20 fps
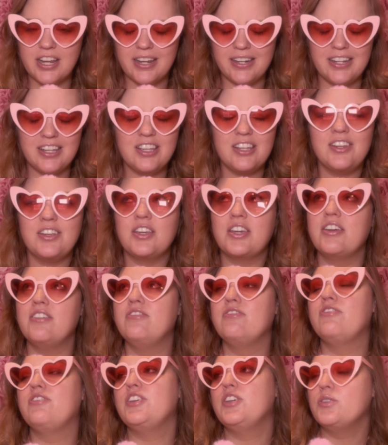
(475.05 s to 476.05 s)
And it
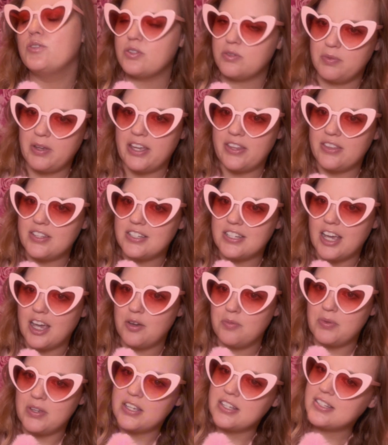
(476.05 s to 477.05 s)
confused me at the
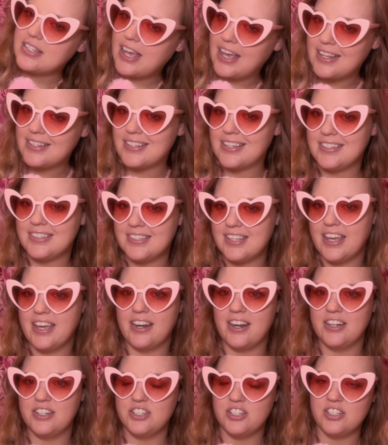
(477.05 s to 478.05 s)
time because, as I said,
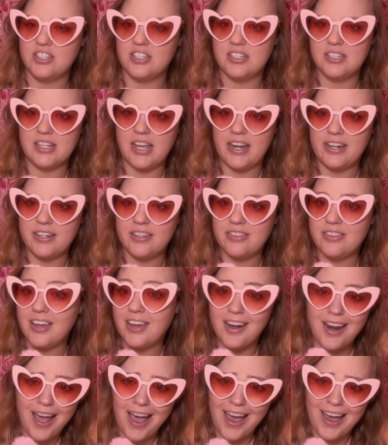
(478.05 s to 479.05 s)
I just decided
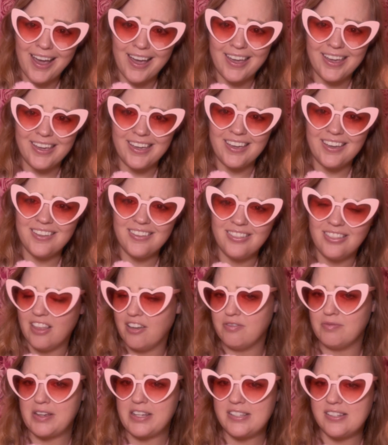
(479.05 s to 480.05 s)
that I
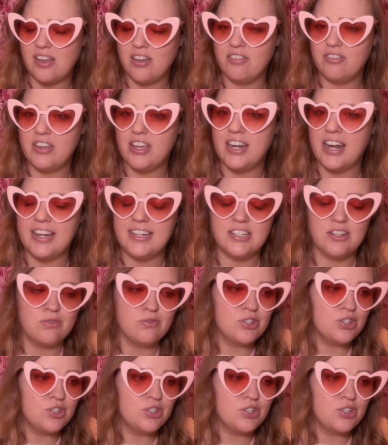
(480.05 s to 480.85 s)
love myself and I don't